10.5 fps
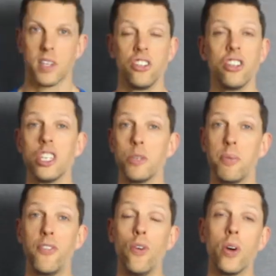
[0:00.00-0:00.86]
And just as
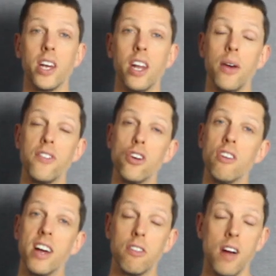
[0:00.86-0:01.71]
before, you know, if
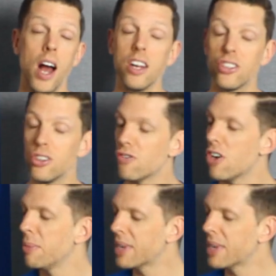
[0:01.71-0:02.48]
you're at a rehearsal room,